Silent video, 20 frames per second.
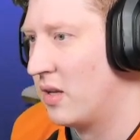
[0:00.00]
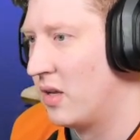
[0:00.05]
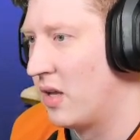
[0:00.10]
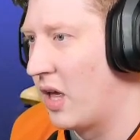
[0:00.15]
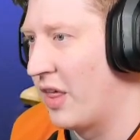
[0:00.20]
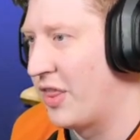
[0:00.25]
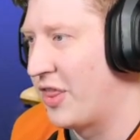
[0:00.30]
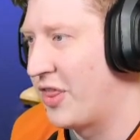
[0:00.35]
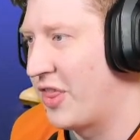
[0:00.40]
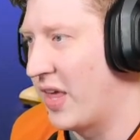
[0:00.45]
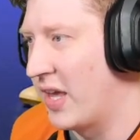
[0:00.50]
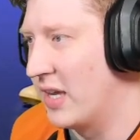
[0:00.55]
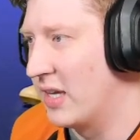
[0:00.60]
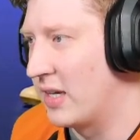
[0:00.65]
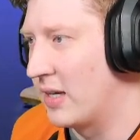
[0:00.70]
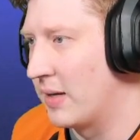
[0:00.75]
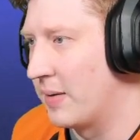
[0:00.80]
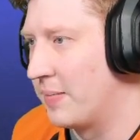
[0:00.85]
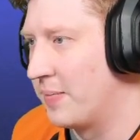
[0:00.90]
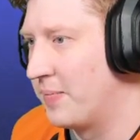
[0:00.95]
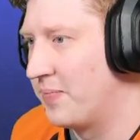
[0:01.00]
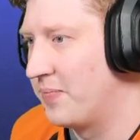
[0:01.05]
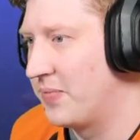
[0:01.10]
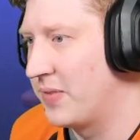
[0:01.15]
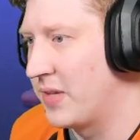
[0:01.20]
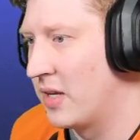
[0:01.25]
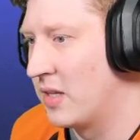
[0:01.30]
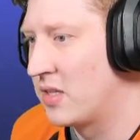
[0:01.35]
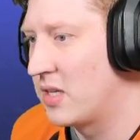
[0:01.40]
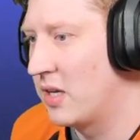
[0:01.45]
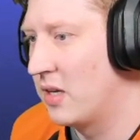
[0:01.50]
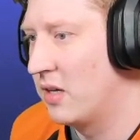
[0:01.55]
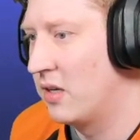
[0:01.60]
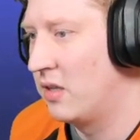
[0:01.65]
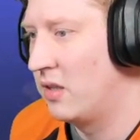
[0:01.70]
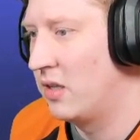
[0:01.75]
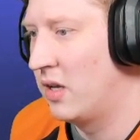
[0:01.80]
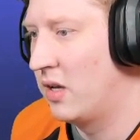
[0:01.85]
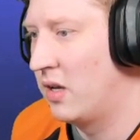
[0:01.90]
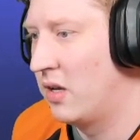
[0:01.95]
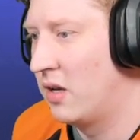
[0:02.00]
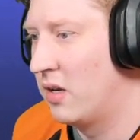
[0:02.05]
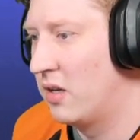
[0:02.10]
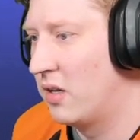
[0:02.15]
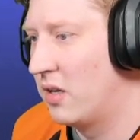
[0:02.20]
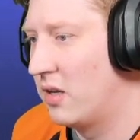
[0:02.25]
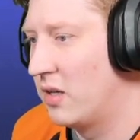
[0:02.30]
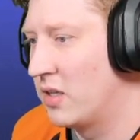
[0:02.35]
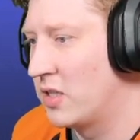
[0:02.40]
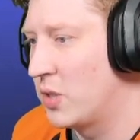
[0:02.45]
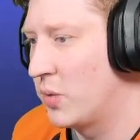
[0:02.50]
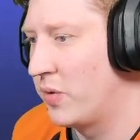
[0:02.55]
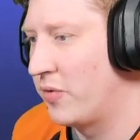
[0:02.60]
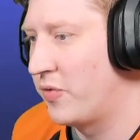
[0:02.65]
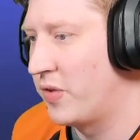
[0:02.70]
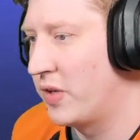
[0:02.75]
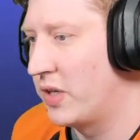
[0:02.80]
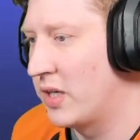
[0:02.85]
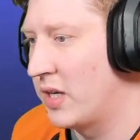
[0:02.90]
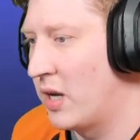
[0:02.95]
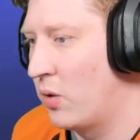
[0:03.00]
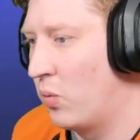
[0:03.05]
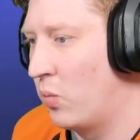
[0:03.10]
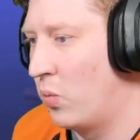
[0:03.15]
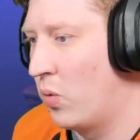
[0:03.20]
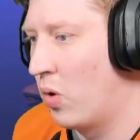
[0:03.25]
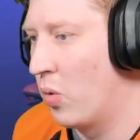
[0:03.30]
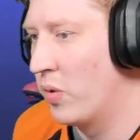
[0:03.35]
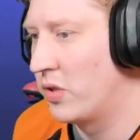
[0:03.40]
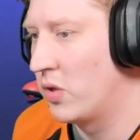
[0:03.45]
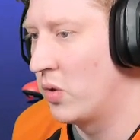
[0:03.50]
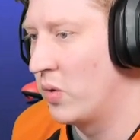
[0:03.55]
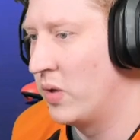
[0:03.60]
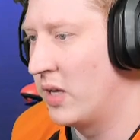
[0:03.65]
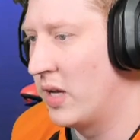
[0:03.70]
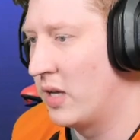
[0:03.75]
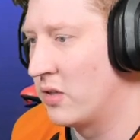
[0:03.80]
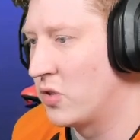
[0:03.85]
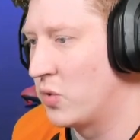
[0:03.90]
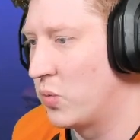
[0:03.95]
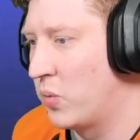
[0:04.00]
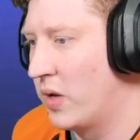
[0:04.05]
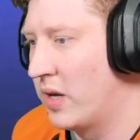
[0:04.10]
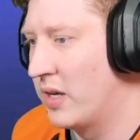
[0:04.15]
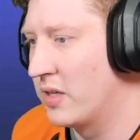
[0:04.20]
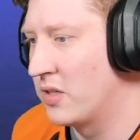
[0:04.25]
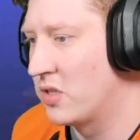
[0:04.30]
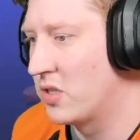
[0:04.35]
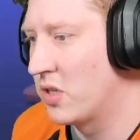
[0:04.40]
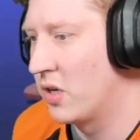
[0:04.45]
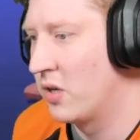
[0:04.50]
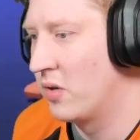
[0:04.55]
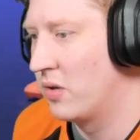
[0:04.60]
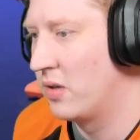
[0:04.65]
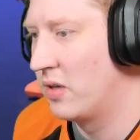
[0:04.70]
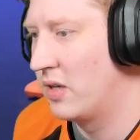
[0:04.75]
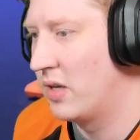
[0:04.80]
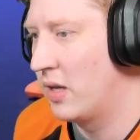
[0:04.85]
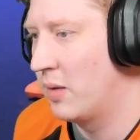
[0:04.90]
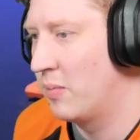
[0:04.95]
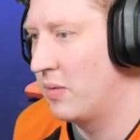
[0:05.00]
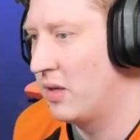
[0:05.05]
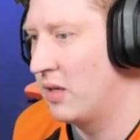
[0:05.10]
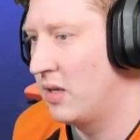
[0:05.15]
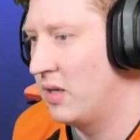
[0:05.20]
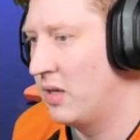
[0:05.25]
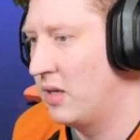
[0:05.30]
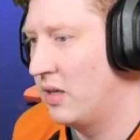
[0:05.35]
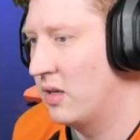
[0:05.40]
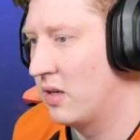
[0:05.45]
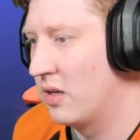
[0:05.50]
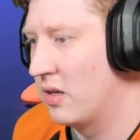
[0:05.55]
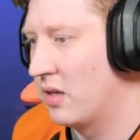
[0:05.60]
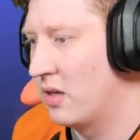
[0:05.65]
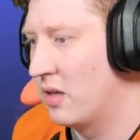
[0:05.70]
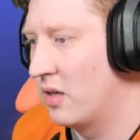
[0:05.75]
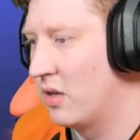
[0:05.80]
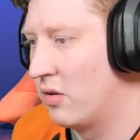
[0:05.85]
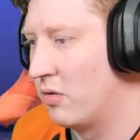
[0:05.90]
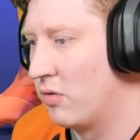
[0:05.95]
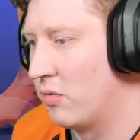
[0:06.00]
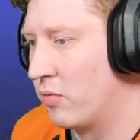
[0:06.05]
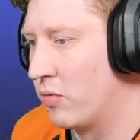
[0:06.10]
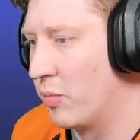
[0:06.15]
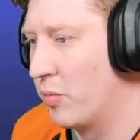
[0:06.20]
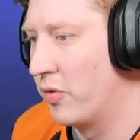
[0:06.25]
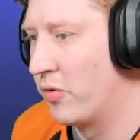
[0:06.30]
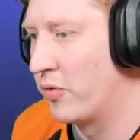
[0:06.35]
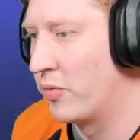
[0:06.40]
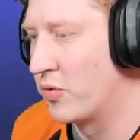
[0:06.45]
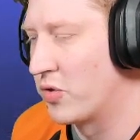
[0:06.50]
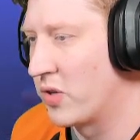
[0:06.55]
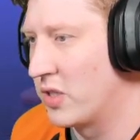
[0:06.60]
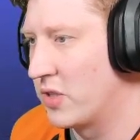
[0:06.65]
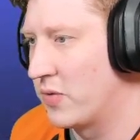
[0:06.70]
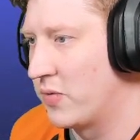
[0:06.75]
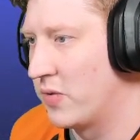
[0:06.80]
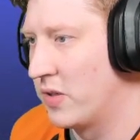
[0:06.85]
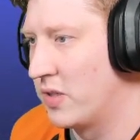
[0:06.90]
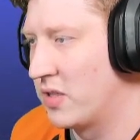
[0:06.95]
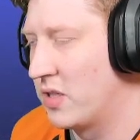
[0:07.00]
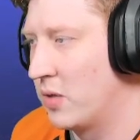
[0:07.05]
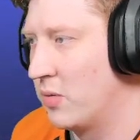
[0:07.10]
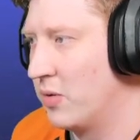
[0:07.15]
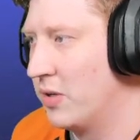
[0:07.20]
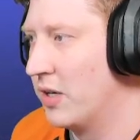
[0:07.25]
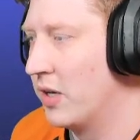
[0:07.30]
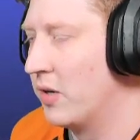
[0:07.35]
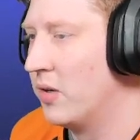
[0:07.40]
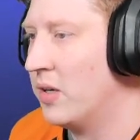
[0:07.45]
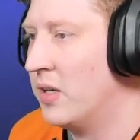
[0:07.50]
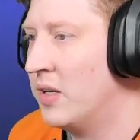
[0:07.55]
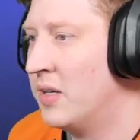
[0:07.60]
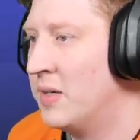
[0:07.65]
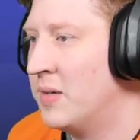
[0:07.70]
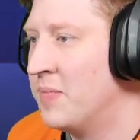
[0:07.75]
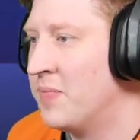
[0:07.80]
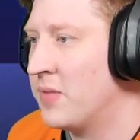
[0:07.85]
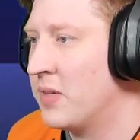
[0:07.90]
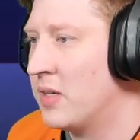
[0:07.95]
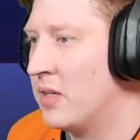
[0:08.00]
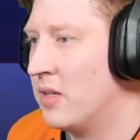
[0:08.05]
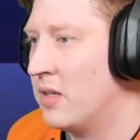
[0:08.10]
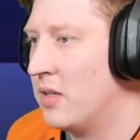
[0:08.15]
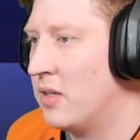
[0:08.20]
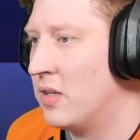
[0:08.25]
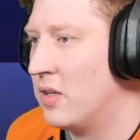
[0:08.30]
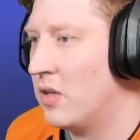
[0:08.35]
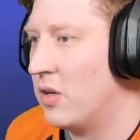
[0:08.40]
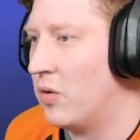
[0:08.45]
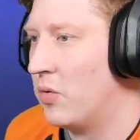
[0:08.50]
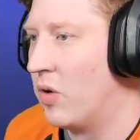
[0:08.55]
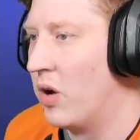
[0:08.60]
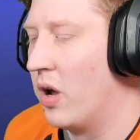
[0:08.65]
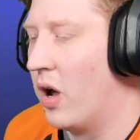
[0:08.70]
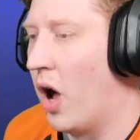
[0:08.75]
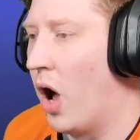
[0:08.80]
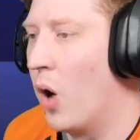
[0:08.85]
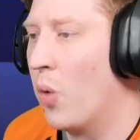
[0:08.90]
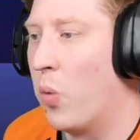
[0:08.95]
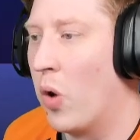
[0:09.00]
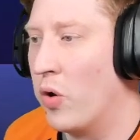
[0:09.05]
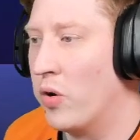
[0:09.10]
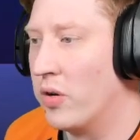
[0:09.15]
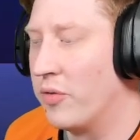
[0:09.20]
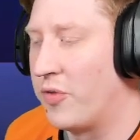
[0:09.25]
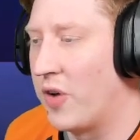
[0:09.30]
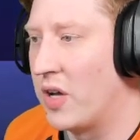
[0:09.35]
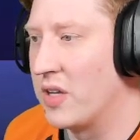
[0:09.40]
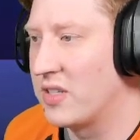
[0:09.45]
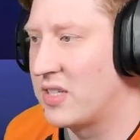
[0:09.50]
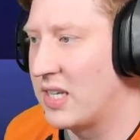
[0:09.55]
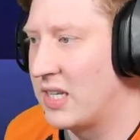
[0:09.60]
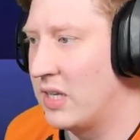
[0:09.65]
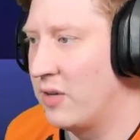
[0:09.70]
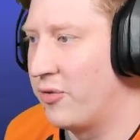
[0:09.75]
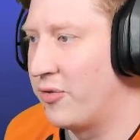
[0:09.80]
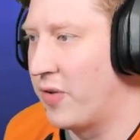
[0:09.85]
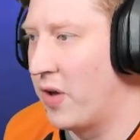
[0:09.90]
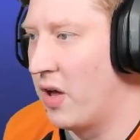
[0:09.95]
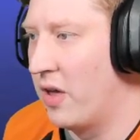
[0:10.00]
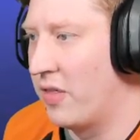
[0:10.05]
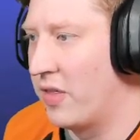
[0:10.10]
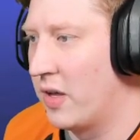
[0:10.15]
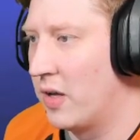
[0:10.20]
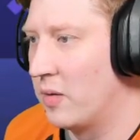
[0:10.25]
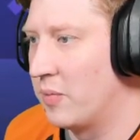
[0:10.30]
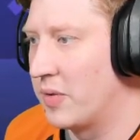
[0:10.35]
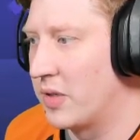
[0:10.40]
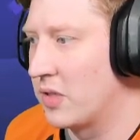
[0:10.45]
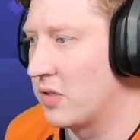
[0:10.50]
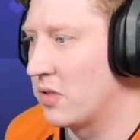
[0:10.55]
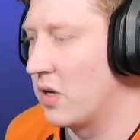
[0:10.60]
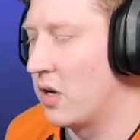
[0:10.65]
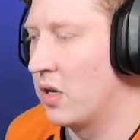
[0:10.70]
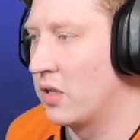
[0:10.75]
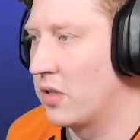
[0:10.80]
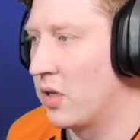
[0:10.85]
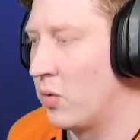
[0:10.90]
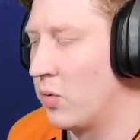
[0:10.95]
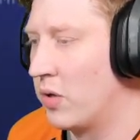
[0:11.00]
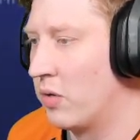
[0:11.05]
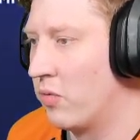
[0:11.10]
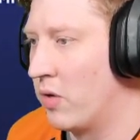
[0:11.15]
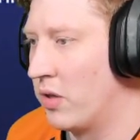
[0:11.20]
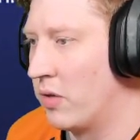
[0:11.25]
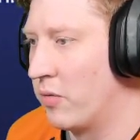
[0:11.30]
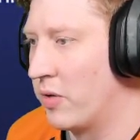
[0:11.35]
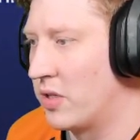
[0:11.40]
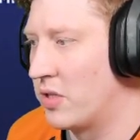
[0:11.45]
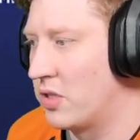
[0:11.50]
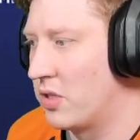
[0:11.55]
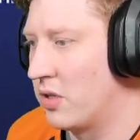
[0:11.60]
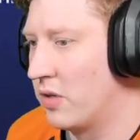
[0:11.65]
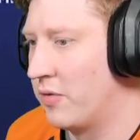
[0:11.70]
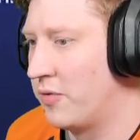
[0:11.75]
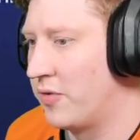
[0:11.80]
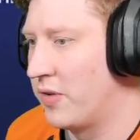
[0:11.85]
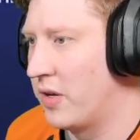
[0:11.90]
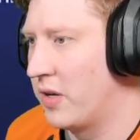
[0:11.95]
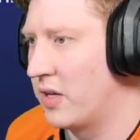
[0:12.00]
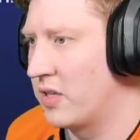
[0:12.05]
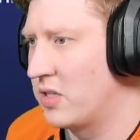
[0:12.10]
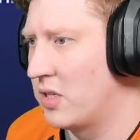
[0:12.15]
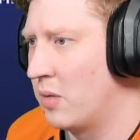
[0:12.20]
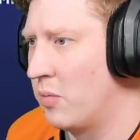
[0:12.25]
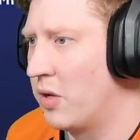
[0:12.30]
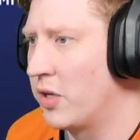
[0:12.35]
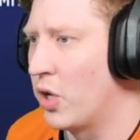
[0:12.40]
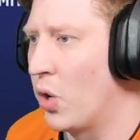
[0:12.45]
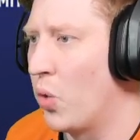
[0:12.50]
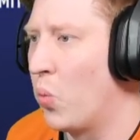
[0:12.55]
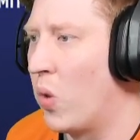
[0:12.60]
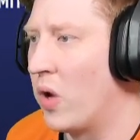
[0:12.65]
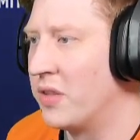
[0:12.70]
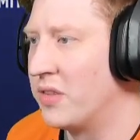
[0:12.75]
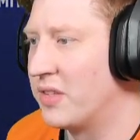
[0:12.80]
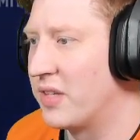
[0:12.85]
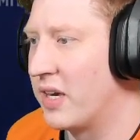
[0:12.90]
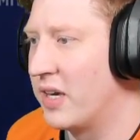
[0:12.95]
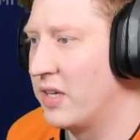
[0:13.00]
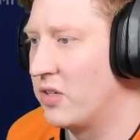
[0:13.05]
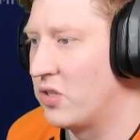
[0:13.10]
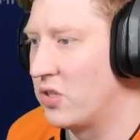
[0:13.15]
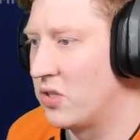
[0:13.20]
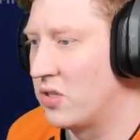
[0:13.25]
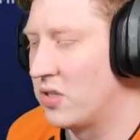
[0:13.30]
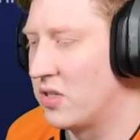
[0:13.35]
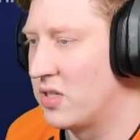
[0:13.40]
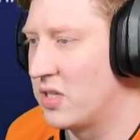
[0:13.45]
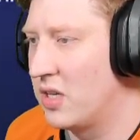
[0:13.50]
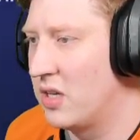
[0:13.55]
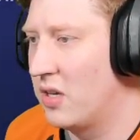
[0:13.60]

I think. Until we've figured out what we're doing elsewhere. So let me remove from transfer list. There we go. Right, I won't advance any further because I don't want to run the risk of... actually, I might go one day just to see